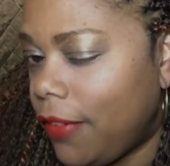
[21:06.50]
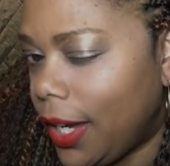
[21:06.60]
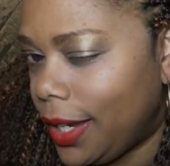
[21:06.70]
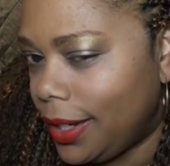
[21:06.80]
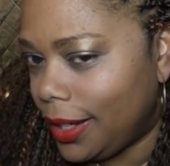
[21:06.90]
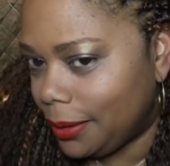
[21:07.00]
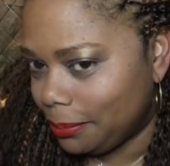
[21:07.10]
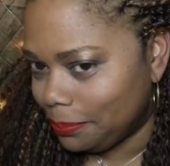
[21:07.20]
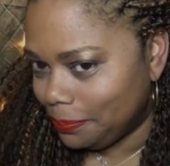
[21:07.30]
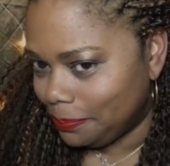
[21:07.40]
Fanning.
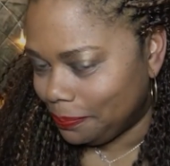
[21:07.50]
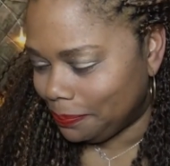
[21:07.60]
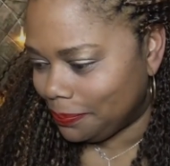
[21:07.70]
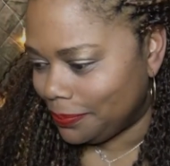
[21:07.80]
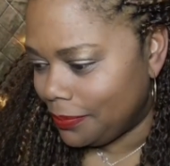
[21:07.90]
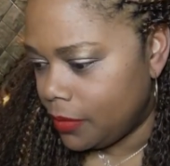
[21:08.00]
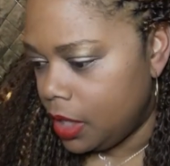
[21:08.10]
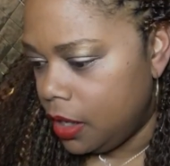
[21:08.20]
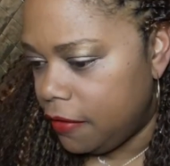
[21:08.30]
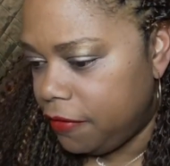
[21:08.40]

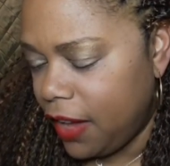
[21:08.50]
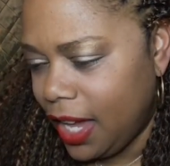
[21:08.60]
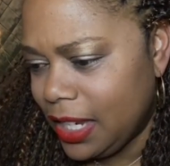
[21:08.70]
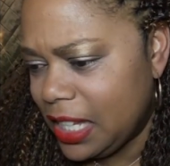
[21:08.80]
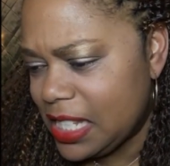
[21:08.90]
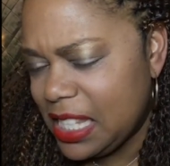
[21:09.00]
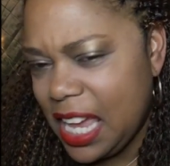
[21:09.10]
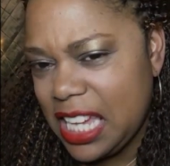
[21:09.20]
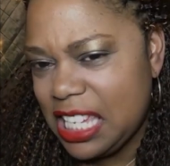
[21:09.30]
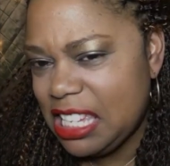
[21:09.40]
Fanning is
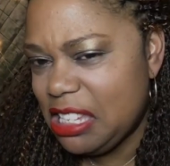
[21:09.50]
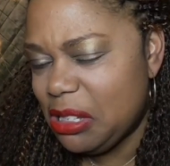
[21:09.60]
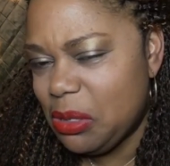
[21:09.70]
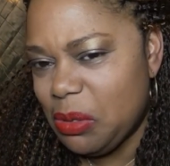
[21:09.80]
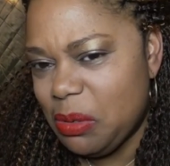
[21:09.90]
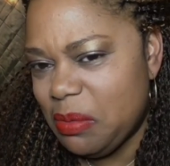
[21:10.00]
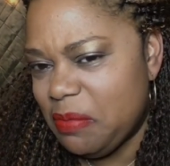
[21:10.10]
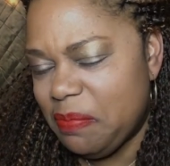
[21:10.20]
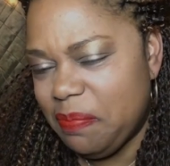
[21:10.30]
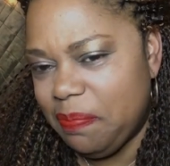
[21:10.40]
like, you
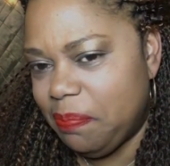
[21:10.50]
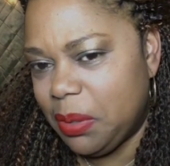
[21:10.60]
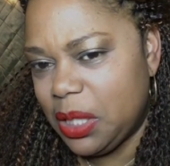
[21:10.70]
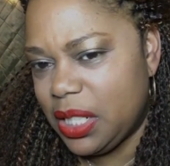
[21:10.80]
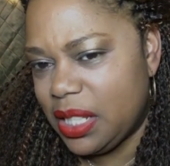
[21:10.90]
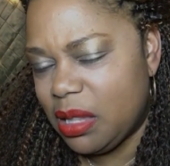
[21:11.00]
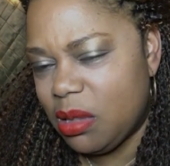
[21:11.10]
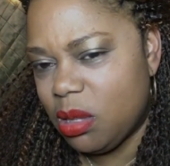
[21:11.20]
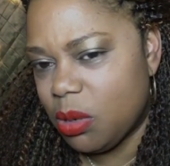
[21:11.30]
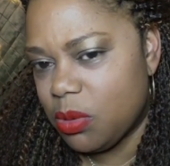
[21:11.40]

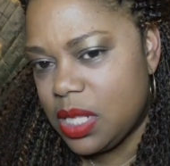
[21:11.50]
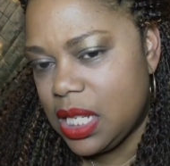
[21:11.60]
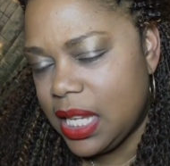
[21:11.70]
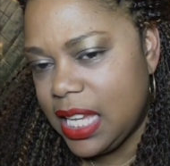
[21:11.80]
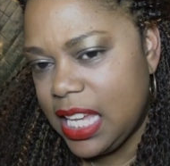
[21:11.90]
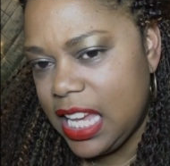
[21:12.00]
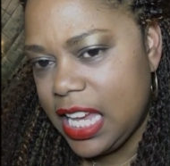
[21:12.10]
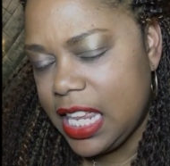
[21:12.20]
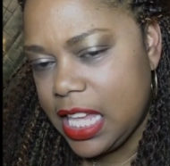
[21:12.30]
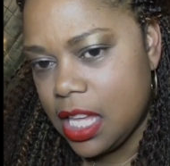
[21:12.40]
bloodthirsty
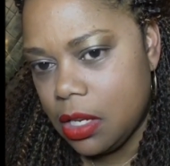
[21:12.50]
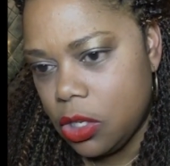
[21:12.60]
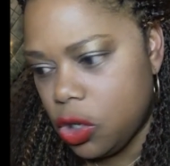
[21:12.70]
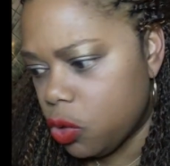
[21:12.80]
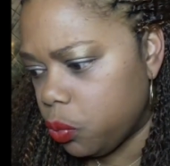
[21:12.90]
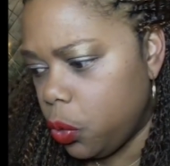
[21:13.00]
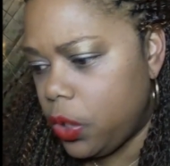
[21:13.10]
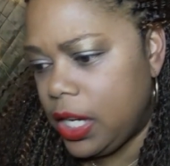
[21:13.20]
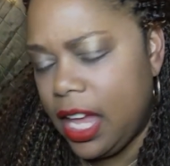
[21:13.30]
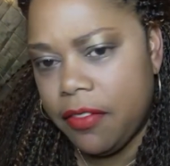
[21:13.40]
idiot. You're
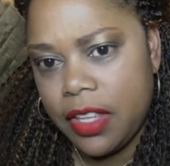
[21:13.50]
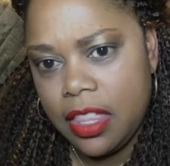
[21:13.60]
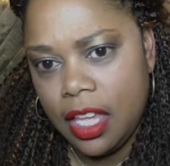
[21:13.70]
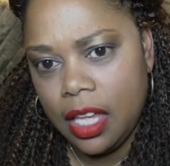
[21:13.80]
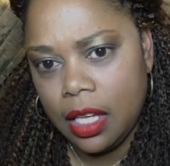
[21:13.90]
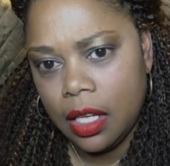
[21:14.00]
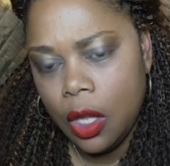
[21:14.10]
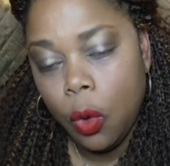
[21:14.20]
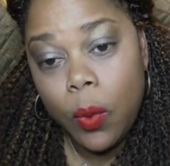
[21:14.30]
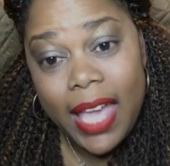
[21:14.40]
ruining everything.
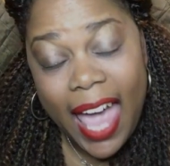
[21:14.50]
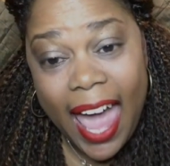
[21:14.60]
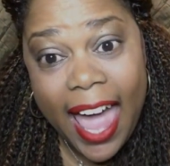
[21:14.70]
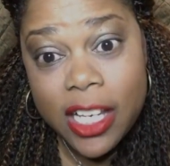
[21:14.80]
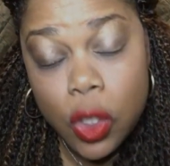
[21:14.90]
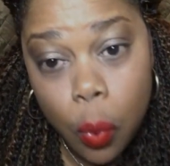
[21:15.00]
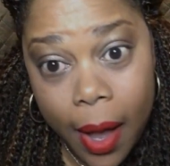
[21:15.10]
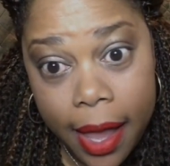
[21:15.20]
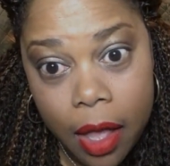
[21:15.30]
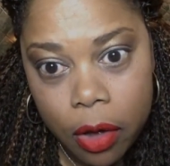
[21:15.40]
We had
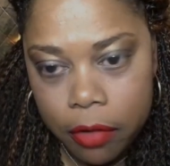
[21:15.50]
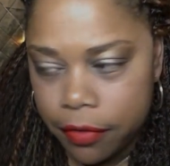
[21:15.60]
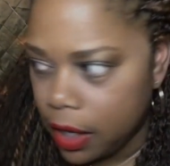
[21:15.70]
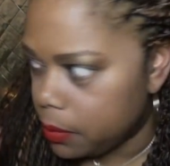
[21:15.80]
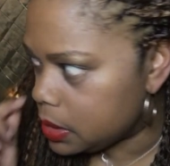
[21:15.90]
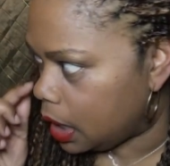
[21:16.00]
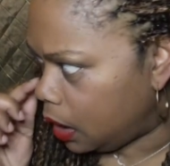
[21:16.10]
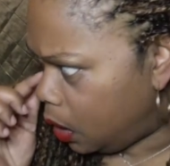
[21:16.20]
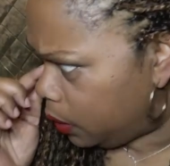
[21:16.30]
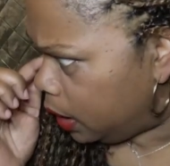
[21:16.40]
twelve. I was like,
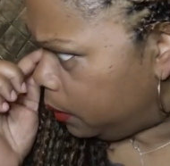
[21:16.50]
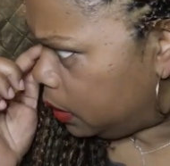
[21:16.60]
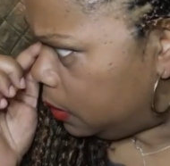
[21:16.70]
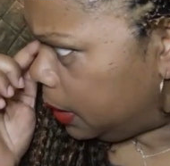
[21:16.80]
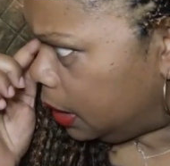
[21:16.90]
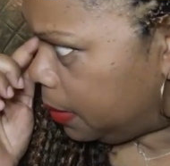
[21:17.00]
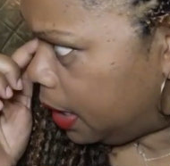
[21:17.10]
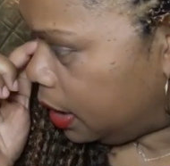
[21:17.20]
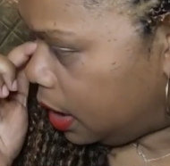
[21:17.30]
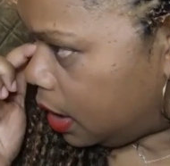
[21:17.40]
okay, what do you mean
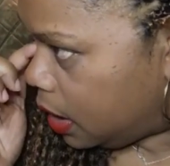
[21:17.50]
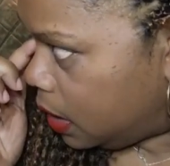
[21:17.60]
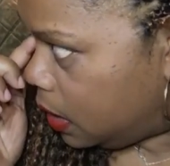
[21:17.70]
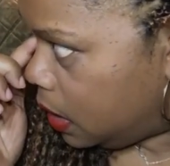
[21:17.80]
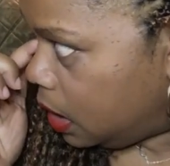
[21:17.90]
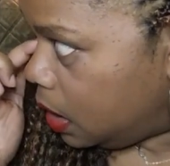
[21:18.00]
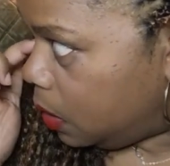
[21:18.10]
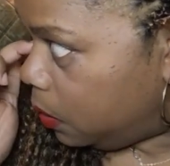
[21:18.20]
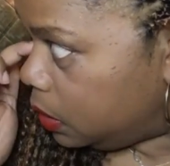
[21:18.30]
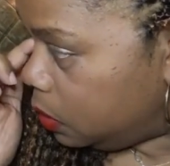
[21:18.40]
by that?
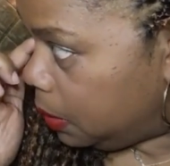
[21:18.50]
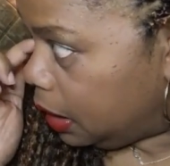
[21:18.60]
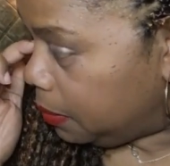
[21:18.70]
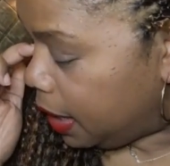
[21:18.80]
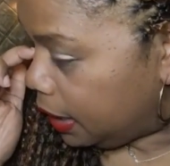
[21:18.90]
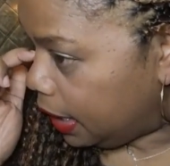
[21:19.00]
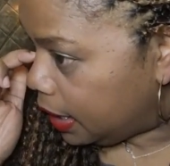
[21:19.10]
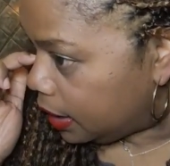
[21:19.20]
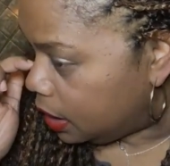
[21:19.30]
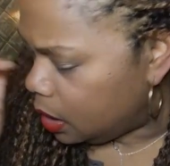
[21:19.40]
What do you mean by
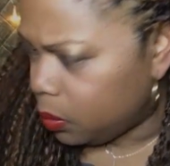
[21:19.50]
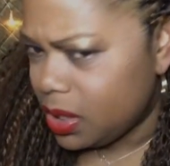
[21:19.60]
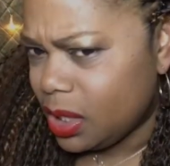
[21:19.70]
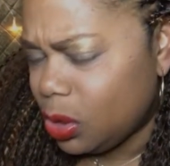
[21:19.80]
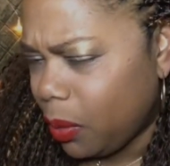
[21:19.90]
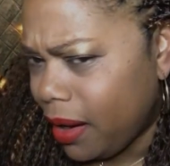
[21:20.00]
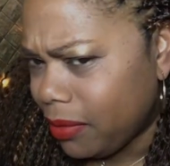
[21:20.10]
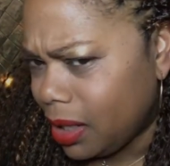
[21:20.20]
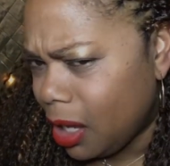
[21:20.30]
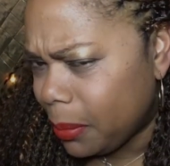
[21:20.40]
that? Was the twelve,
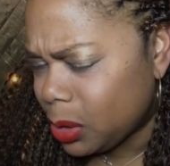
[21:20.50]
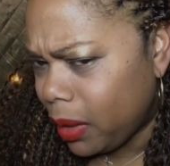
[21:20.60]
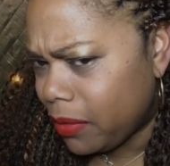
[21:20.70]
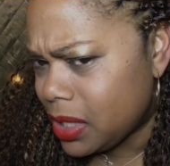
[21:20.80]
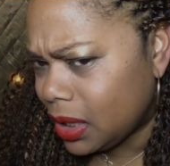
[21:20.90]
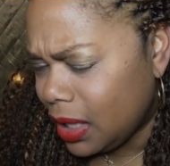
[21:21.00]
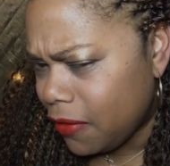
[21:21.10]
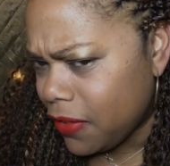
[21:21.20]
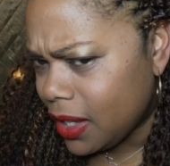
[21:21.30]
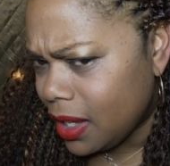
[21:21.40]
the number twelve,
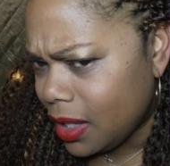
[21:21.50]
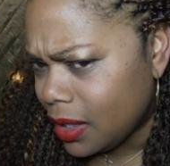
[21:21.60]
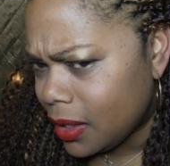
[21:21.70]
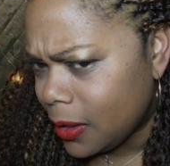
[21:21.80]
significant?